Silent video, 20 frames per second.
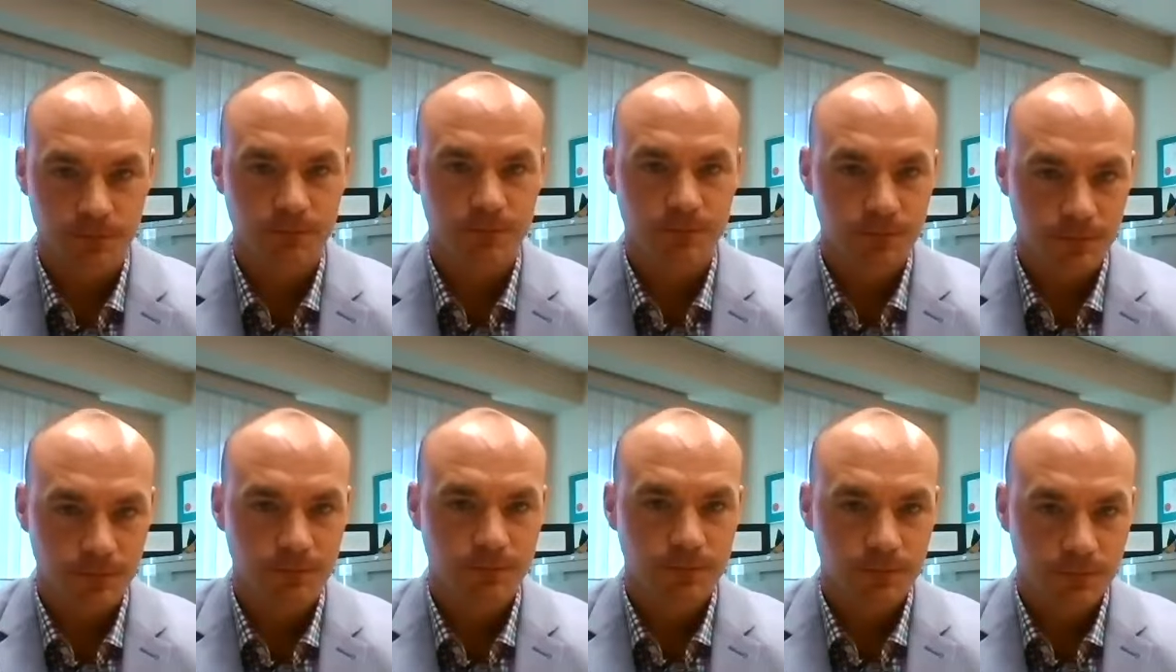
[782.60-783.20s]
he
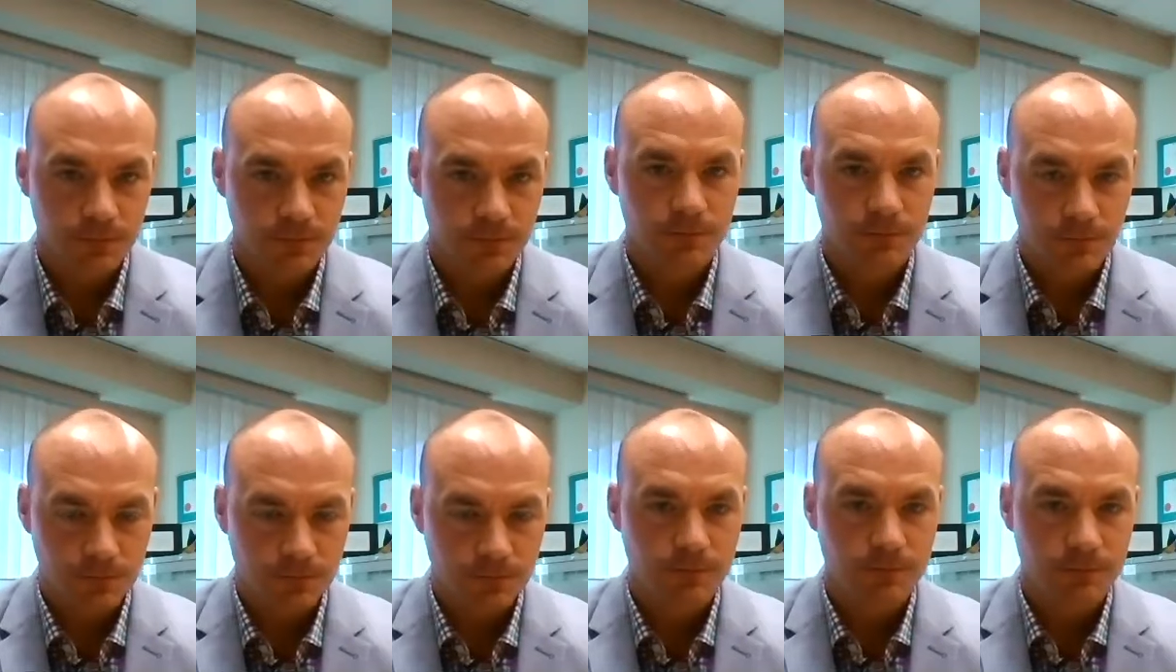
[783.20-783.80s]
wants to take a
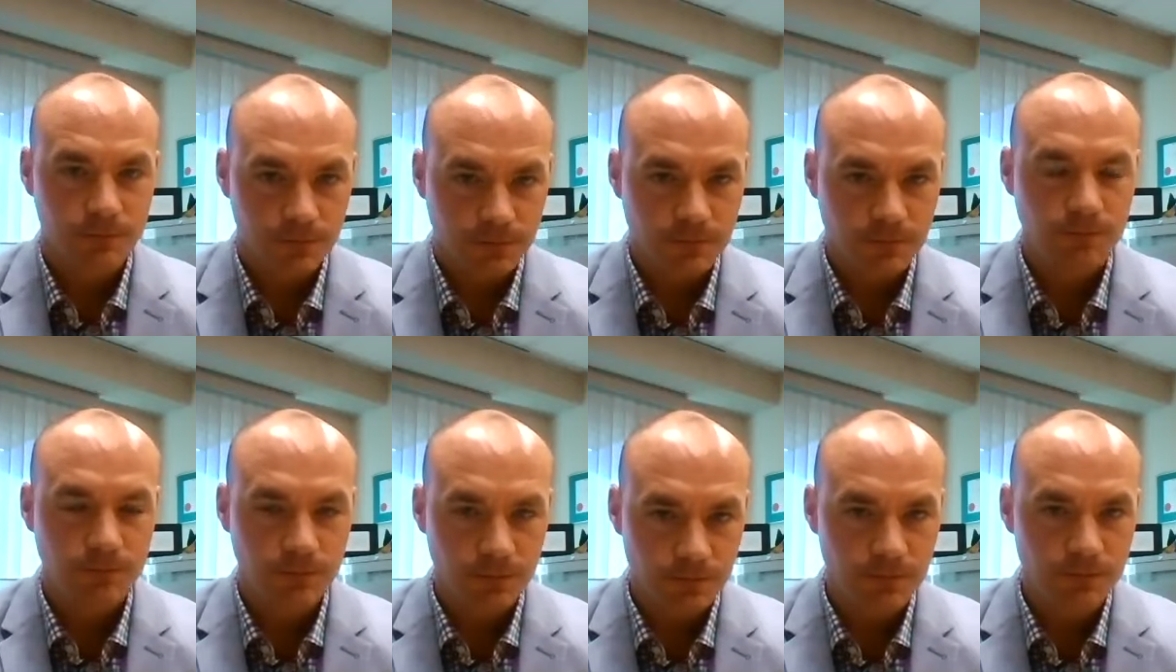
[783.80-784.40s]
creatine
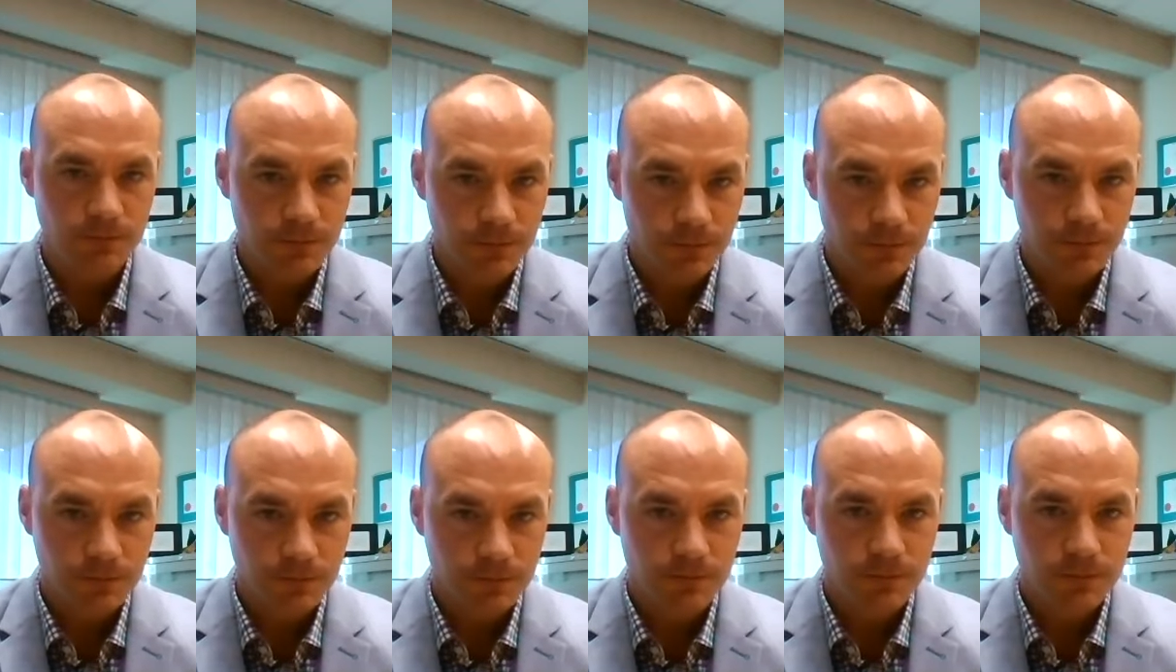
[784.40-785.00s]
supplement, you think that's
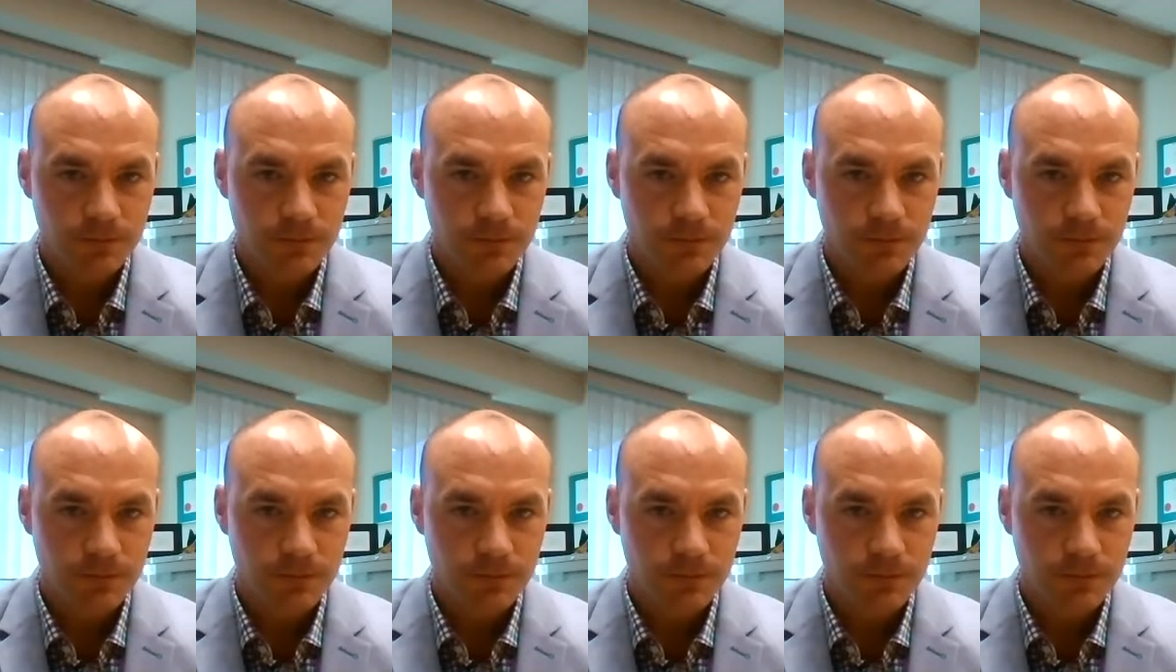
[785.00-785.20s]
fine?